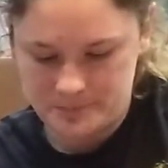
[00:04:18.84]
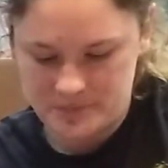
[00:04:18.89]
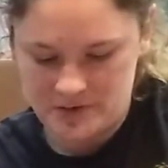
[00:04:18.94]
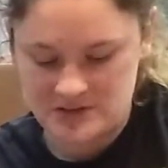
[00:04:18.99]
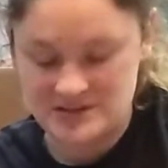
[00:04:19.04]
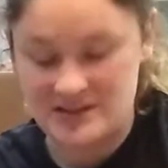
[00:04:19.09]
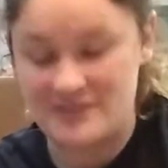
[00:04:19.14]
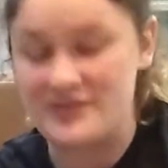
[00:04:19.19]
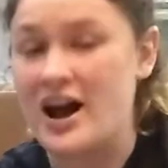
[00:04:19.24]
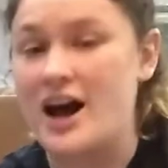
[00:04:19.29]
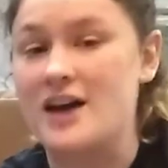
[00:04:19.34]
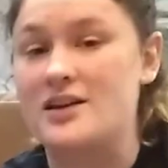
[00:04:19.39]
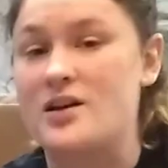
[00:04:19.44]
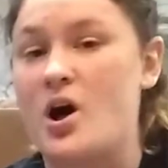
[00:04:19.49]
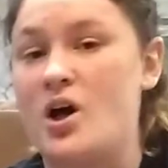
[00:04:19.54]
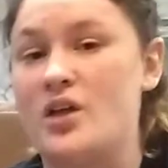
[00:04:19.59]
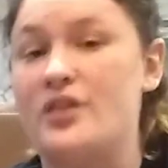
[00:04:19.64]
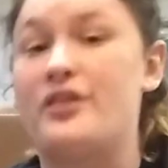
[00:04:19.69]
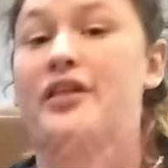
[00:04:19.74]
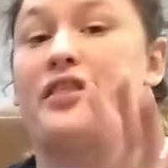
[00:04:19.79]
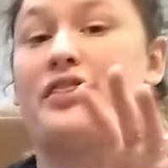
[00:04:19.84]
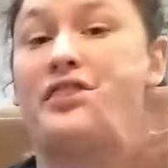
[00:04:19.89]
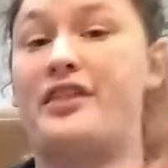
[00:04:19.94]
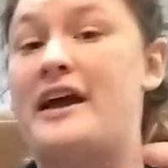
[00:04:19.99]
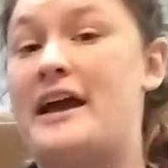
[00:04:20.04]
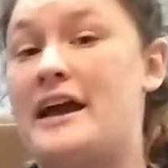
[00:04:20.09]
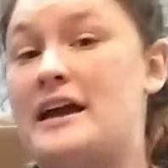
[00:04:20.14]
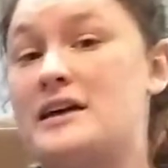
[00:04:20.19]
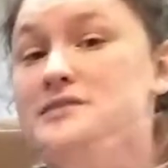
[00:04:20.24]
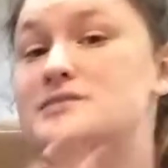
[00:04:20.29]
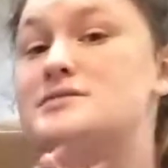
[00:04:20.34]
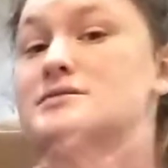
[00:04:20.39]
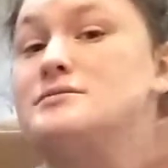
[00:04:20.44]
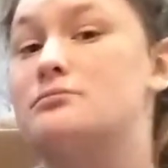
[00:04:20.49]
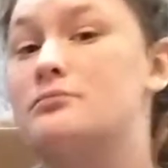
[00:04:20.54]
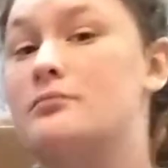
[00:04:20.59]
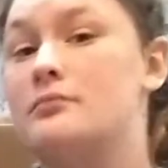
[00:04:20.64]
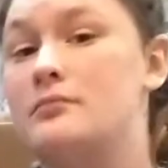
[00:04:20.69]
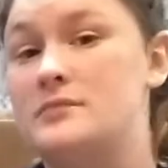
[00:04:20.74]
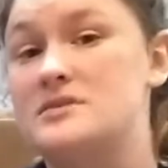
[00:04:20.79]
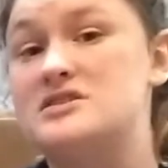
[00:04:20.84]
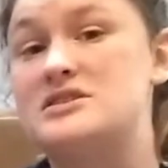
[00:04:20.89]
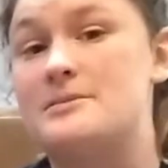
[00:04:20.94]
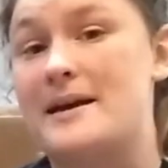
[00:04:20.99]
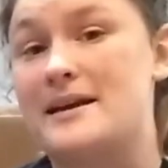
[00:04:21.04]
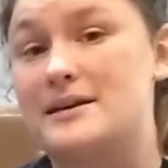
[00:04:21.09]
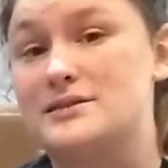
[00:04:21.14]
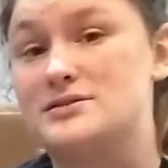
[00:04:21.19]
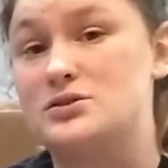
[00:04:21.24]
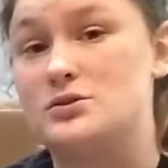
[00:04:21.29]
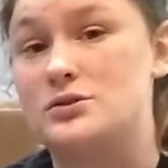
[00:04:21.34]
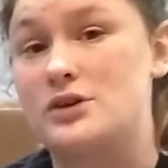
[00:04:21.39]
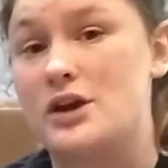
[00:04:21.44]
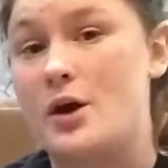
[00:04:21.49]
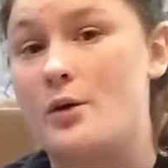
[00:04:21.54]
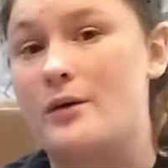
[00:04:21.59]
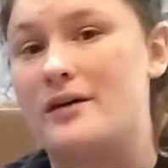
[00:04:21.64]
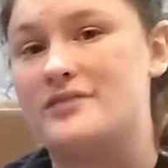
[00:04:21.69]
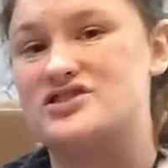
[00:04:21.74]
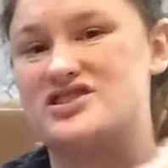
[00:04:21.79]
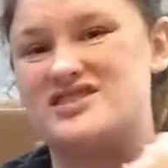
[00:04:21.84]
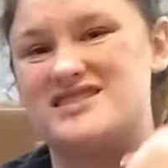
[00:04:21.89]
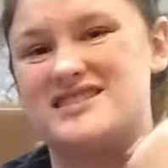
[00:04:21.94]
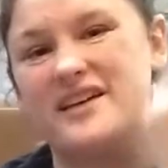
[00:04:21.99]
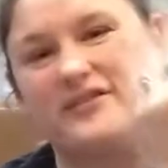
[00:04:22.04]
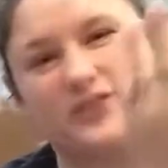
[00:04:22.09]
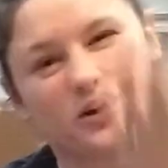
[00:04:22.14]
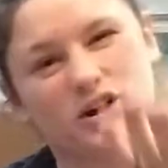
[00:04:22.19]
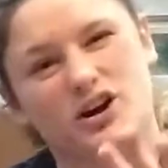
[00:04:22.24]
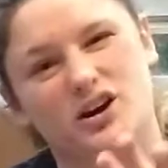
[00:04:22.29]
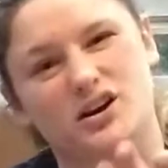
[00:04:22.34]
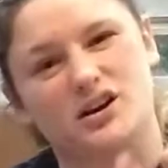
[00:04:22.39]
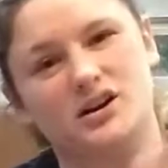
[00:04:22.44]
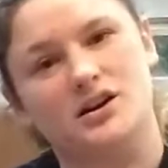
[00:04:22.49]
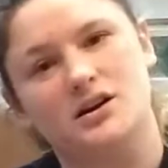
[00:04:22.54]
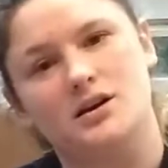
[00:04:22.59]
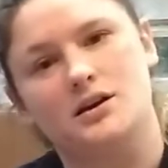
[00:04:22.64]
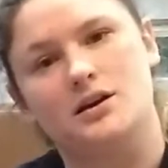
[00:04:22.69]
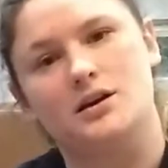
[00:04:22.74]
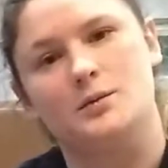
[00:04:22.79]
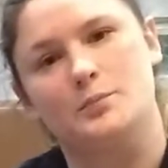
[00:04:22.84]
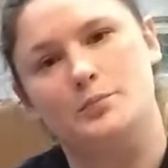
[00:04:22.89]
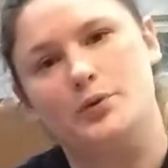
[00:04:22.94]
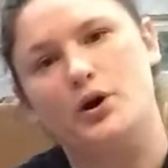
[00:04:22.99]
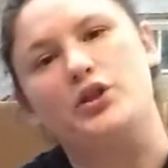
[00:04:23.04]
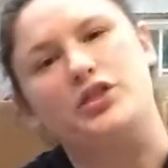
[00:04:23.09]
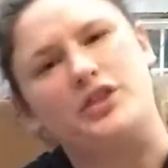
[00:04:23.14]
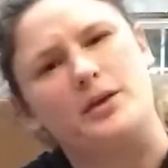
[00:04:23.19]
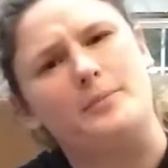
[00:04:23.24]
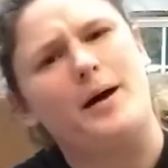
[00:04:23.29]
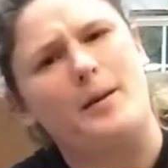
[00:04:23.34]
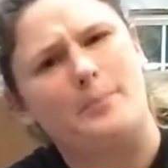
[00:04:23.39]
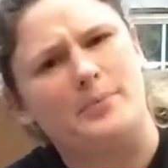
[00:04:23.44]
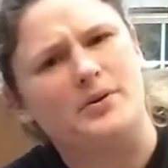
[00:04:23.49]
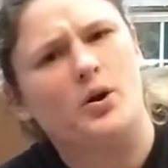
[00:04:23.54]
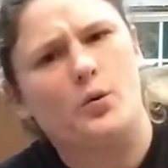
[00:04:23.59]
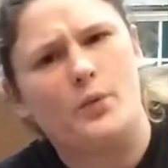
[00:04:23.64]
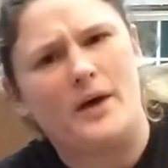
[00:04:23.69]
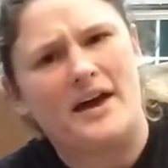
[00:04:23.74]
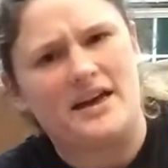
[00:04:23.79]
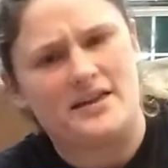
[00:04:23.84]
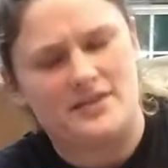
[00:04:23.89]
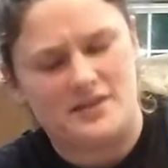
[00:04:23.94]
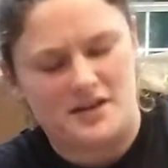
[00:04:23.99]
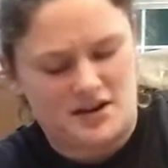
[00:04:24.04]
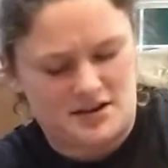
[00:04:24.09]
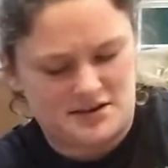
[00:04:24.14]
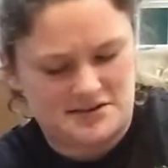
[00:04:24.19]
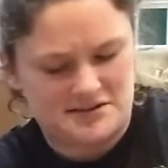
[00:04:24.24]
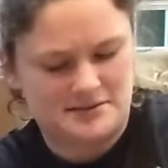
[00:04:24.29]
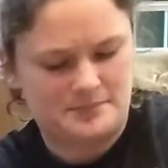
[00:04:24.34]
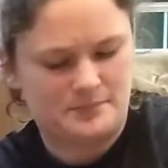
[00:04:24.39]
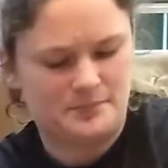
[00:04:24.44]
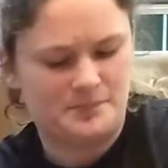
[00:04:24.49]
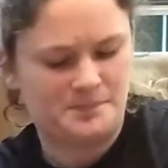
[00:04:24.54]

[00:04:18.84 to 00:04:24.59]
Because I've got all the things to make a studio, I've just never put them up in a way that is